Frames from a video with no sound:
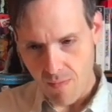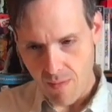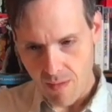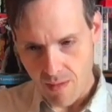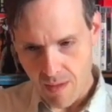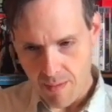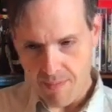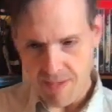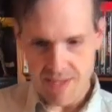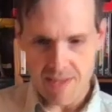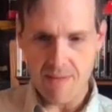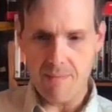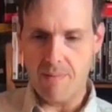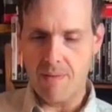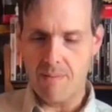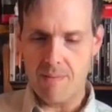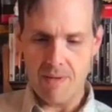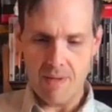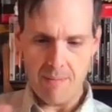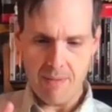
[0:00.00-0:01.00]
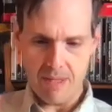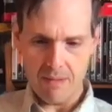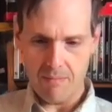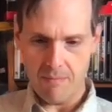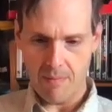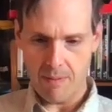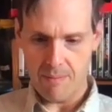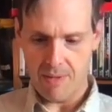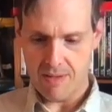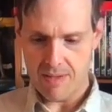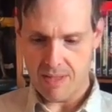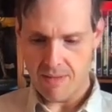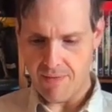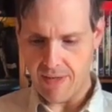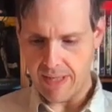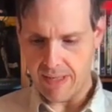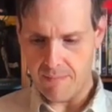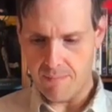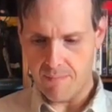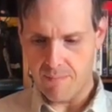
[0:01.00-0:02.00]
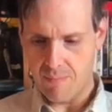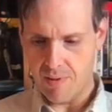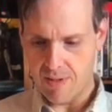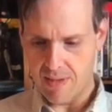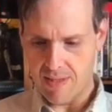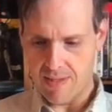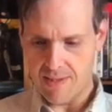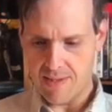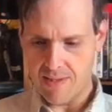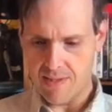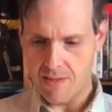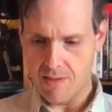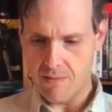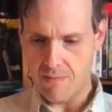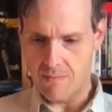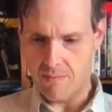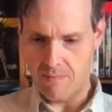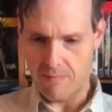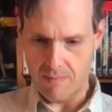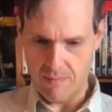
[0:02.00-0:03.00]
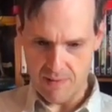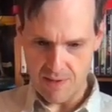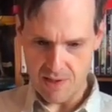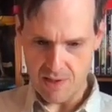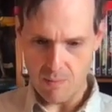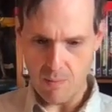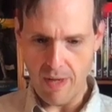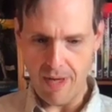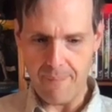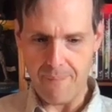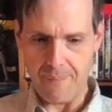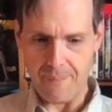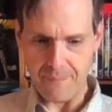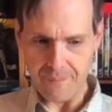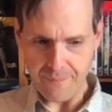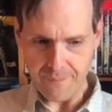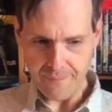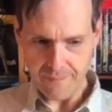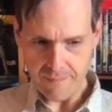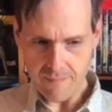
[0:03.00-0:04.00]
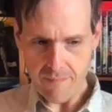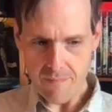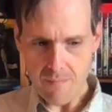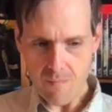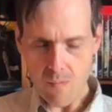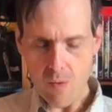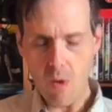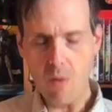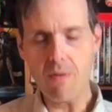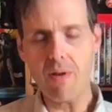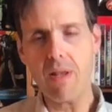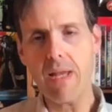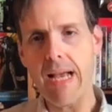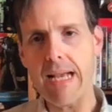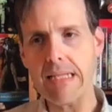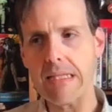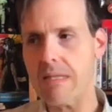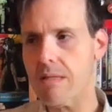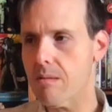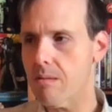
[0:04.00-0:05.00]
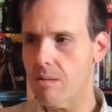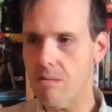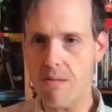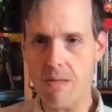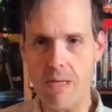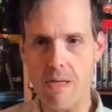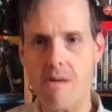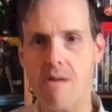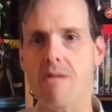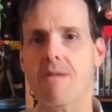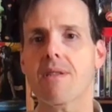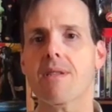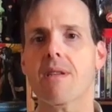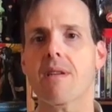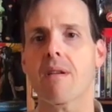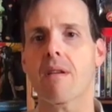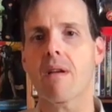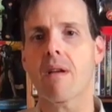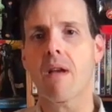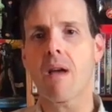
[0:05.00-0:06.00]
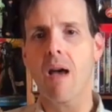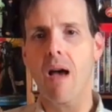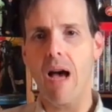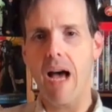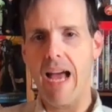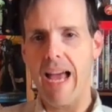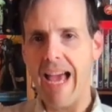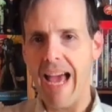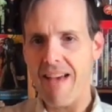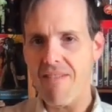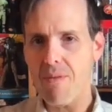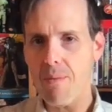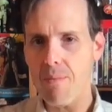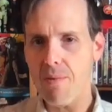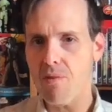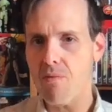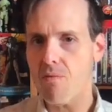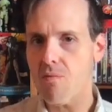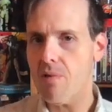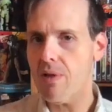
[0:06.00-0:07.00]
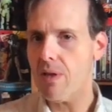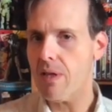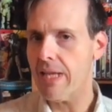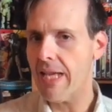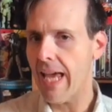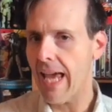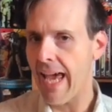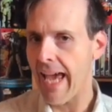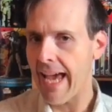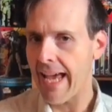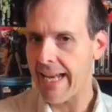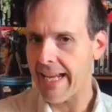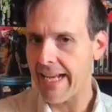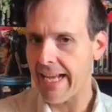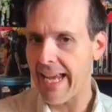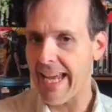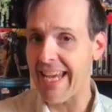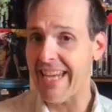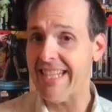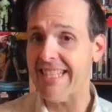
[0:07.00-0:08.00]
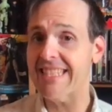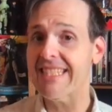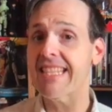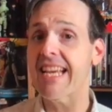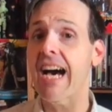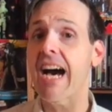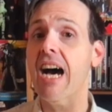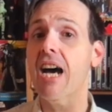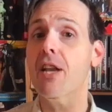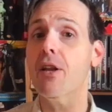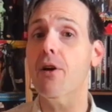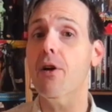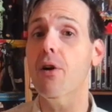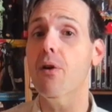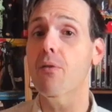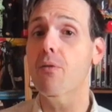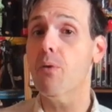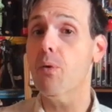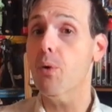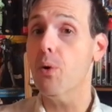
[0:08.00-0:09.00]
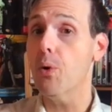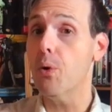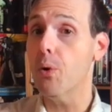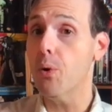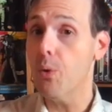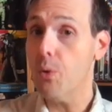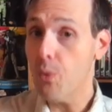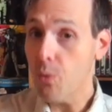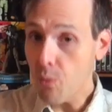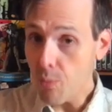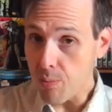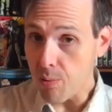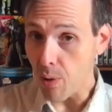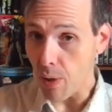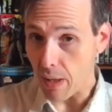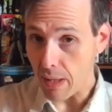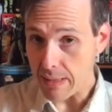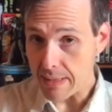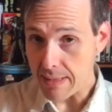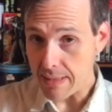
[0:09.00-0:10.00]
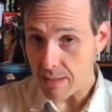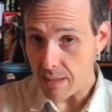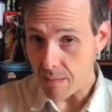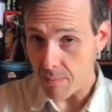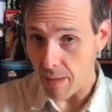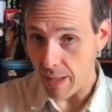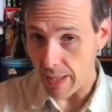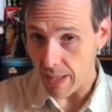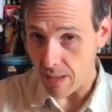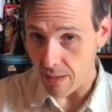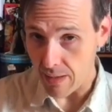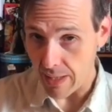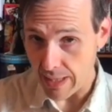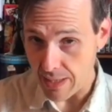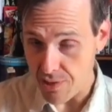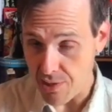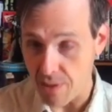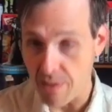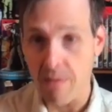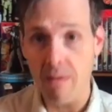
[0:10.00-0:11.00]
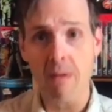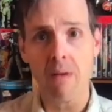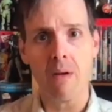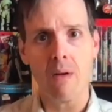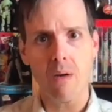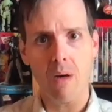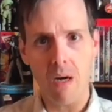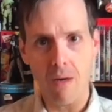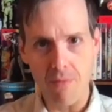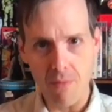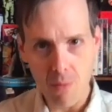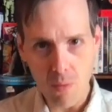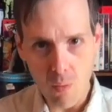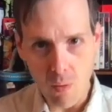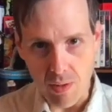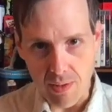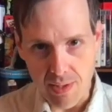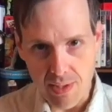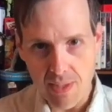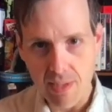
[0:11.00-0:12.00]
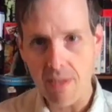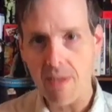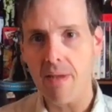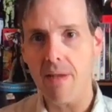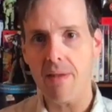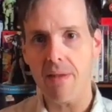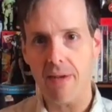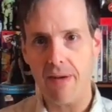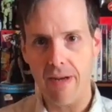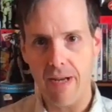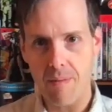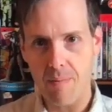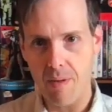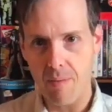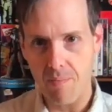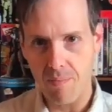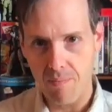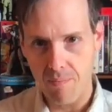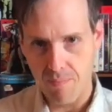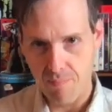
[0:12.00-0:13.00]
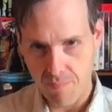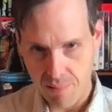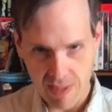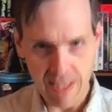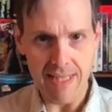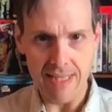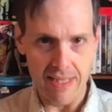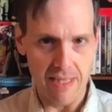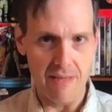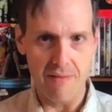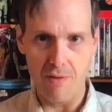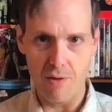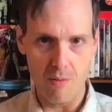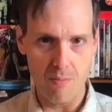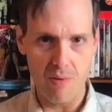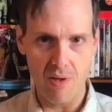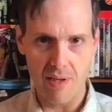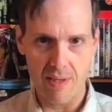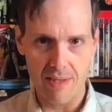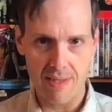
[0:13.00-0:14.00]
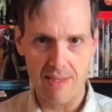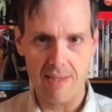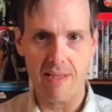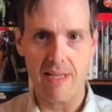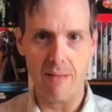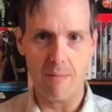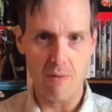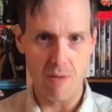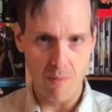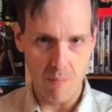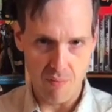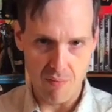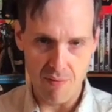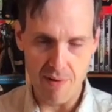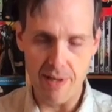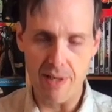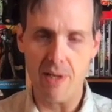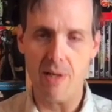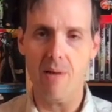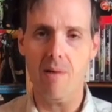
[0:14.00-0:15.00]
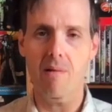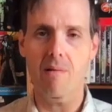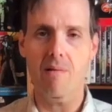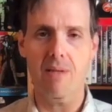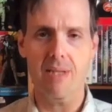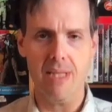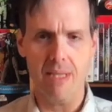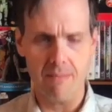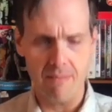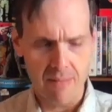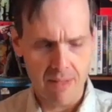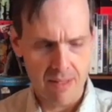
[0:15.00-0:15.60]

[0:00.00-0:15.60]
Let me see. Let me see if I could put this to you this way. Over the last 2 years, I haven't been really adding a ton of new books to my collection. Of course, there have been plenty of new books, like with the pre-codes and